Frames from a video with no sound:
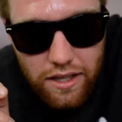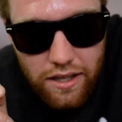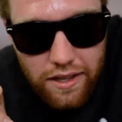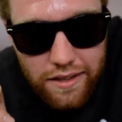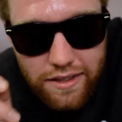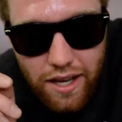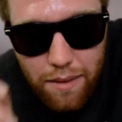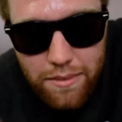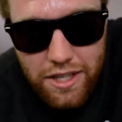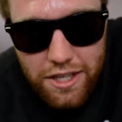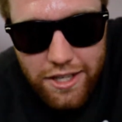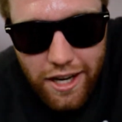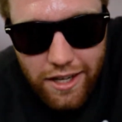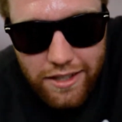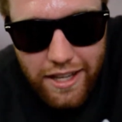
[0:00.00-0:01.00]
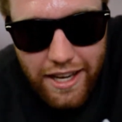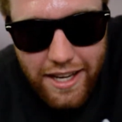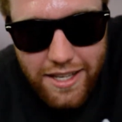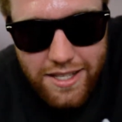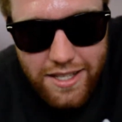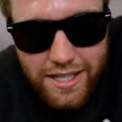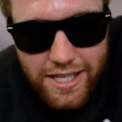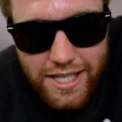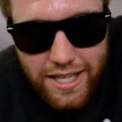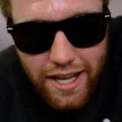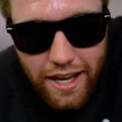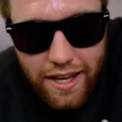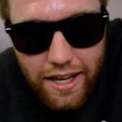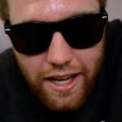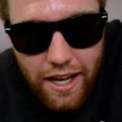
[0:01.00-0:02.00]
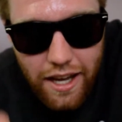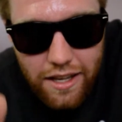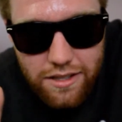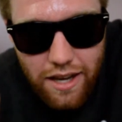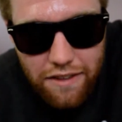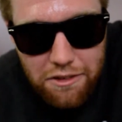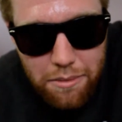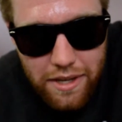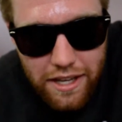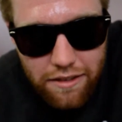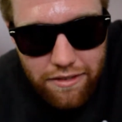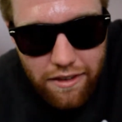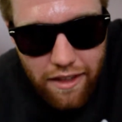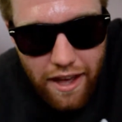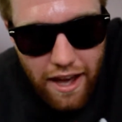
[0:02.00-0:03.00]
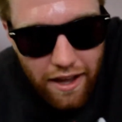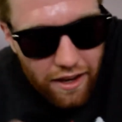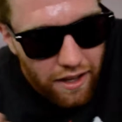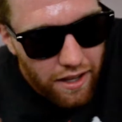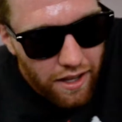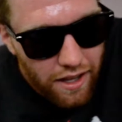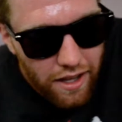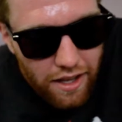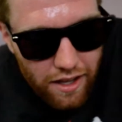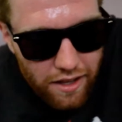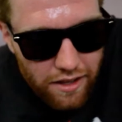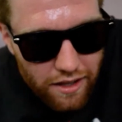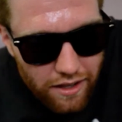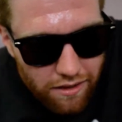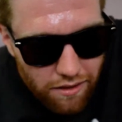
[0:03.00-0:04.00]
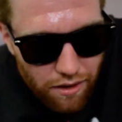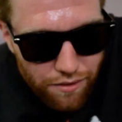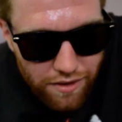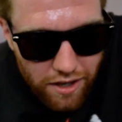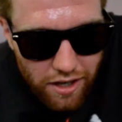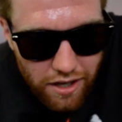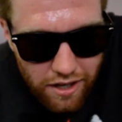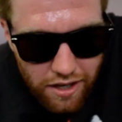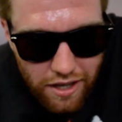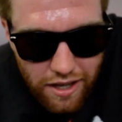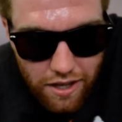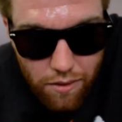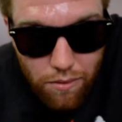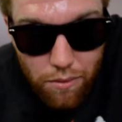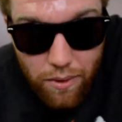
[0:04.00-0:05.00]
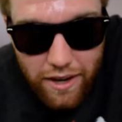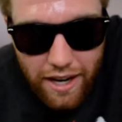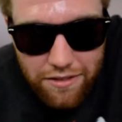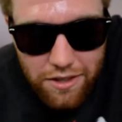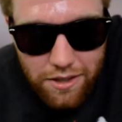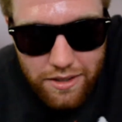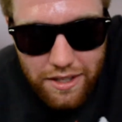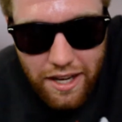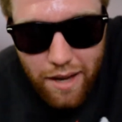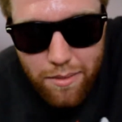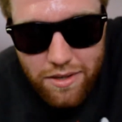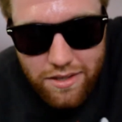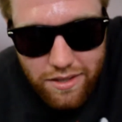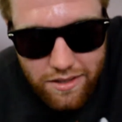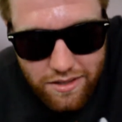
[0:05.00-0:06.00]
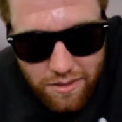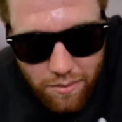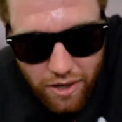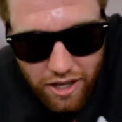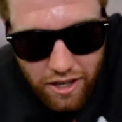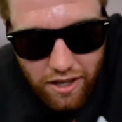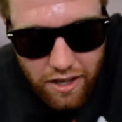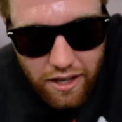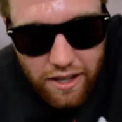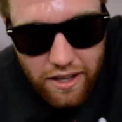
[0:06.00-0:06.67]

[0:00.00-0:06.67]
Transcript: he's coming to check on the AC today, so I have to be here for that. Then go over. The work I have to do with the neighbors is some weeding,